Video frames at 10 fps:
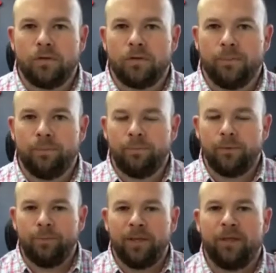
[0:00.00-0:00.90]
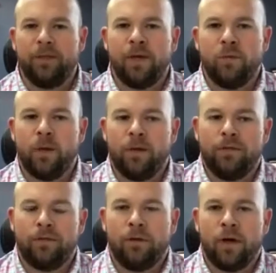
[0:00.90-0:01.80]
the big thing
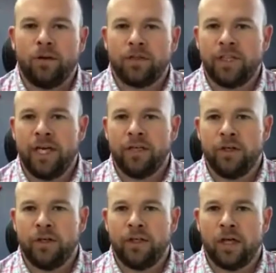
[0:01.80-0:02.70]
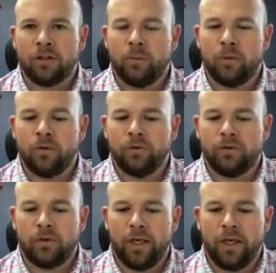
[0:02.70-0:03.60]
with understanding your
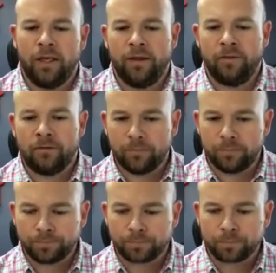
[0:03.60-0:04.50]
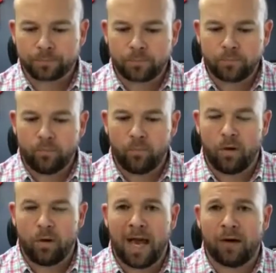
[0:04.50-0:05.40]
deductibles is
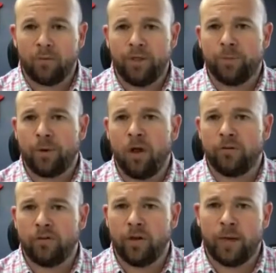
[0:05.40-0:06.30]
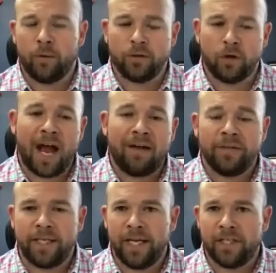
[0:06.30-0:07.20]
how to read your policy language, or
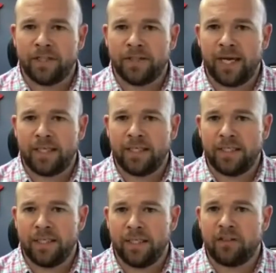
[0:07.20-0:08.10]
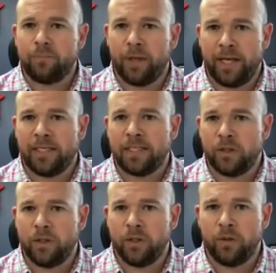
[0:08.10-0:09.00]
having an agent that can explain it
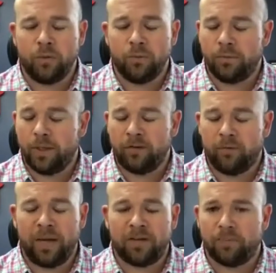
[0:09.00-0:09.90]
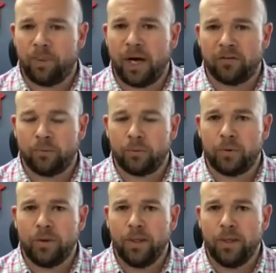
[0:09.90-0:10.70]
to you as best possible.